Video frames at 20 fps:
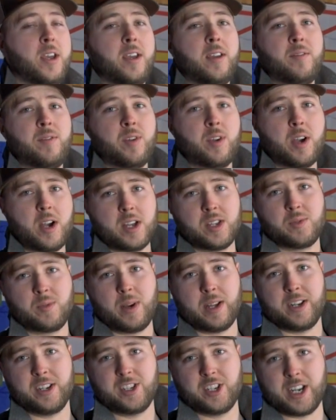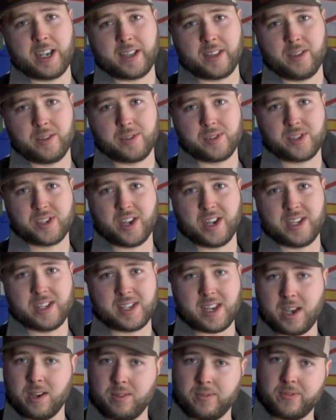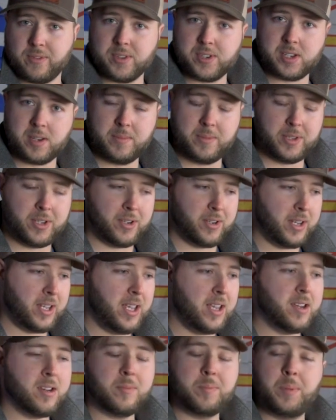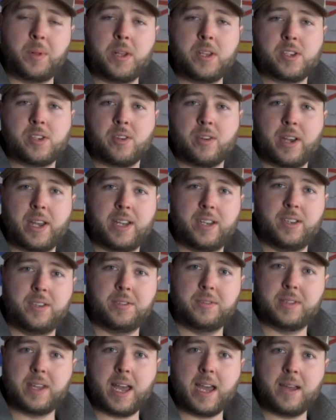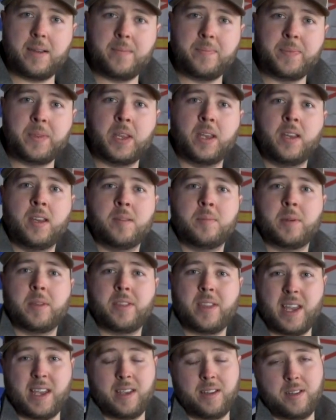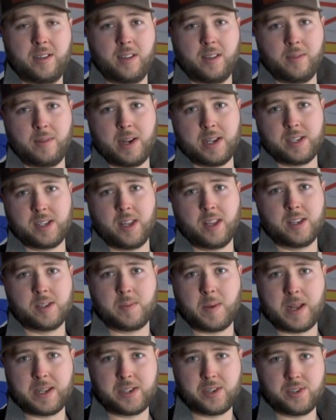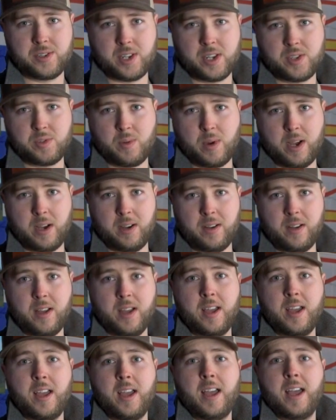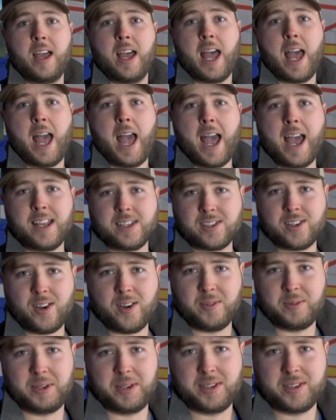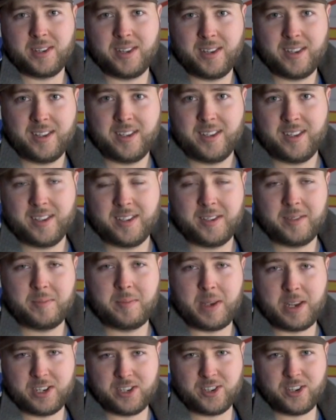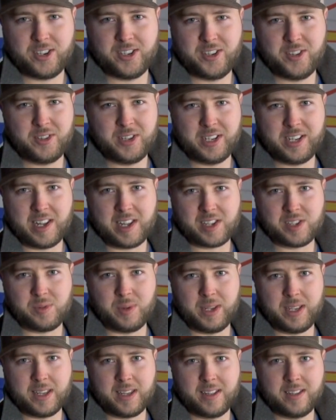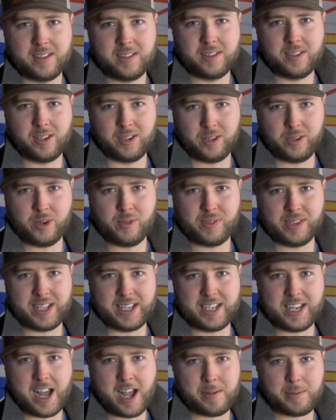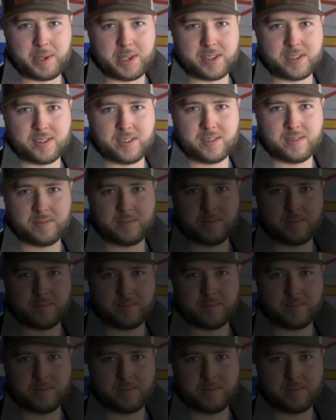If you guys want to check those sites out for some of their gear, please go ahead and do that. But thank you to the rest of the sponsors as well. As always, make sure you tune in next week to the Newfoundland Hobbyists.